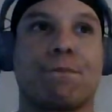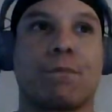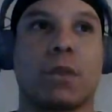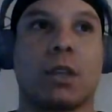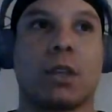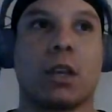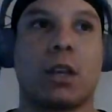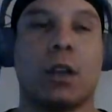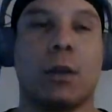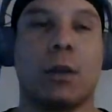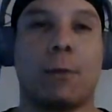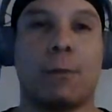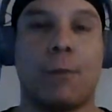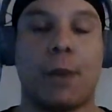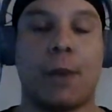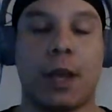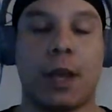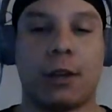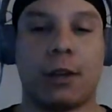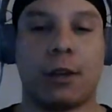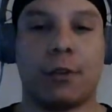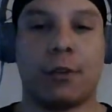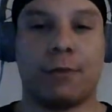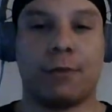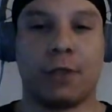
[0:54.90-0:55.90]

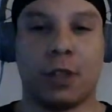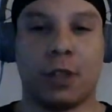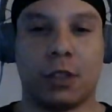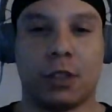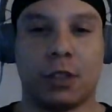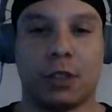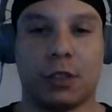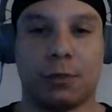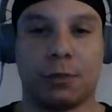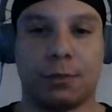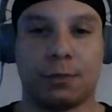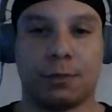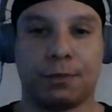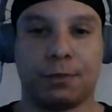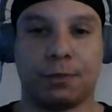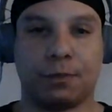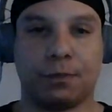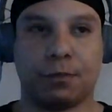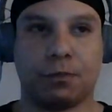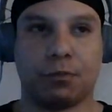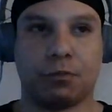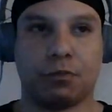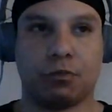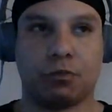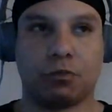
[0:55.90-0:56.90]
competitiveness
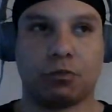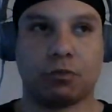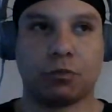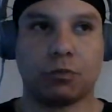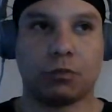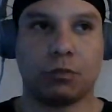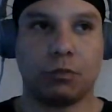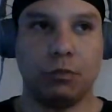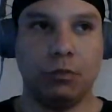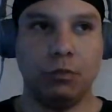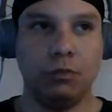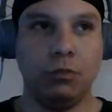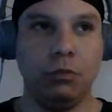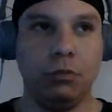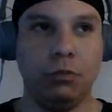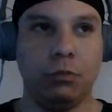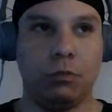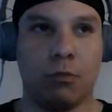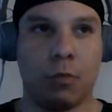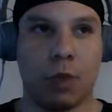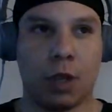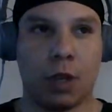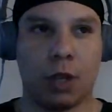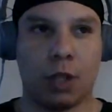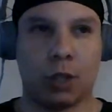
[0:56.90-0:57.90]

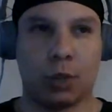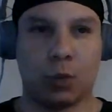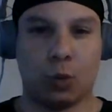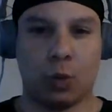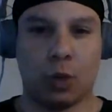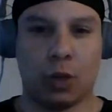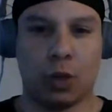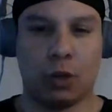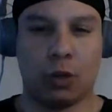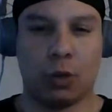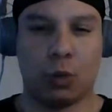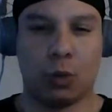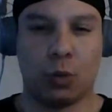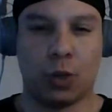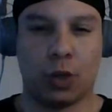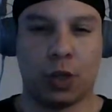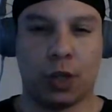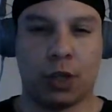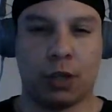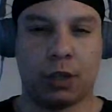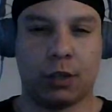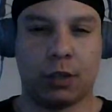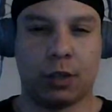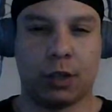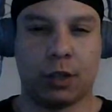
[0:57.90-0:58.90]
and his will to
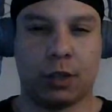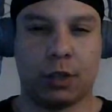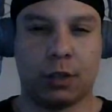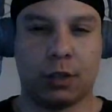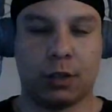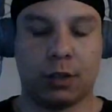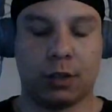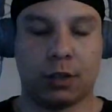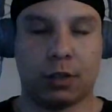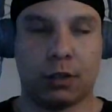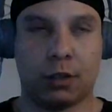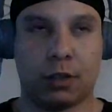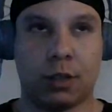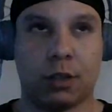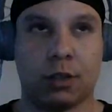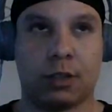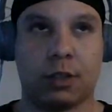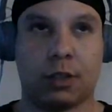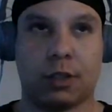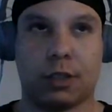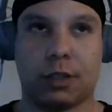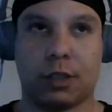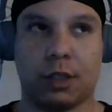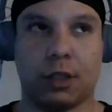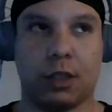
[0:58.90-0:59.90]
win and to
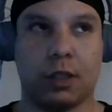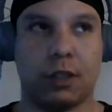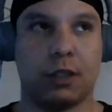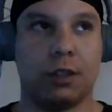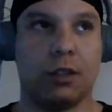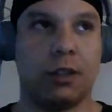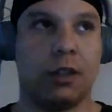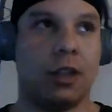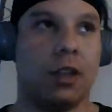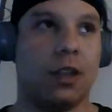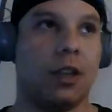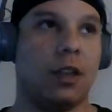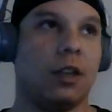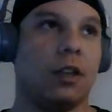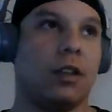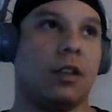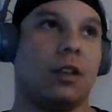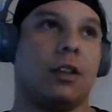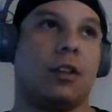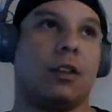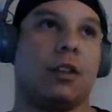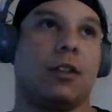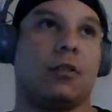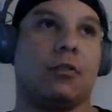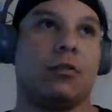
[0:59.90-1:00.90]
succeed.
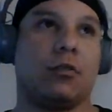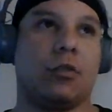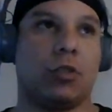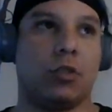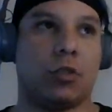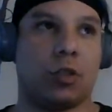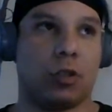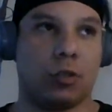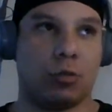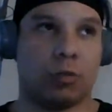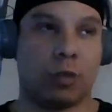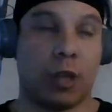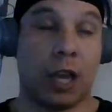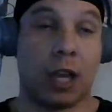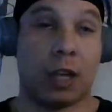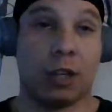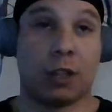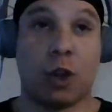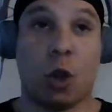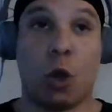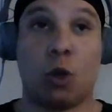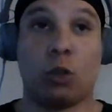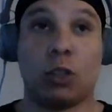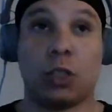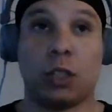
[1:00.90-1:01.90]

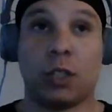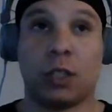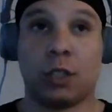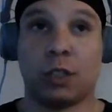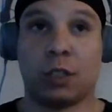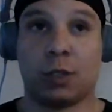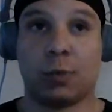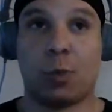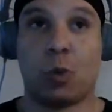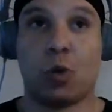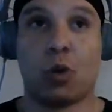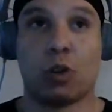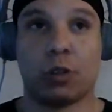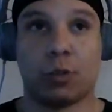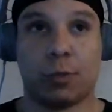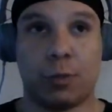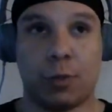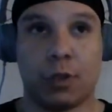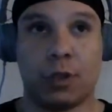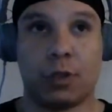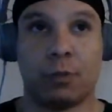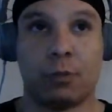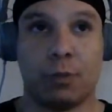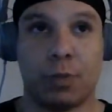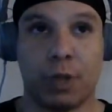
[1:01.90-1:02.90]
Not only in sports,
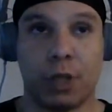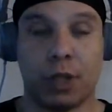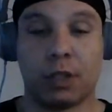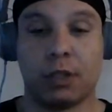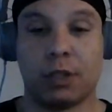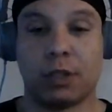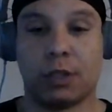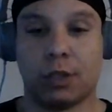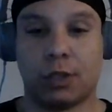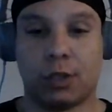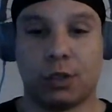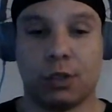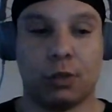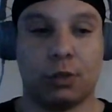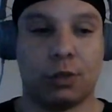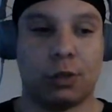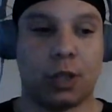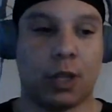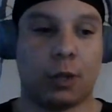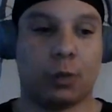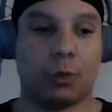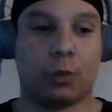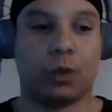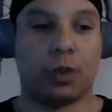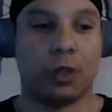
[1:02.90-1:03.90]
but in business too.
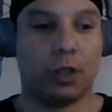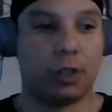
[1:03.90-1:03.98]
Like really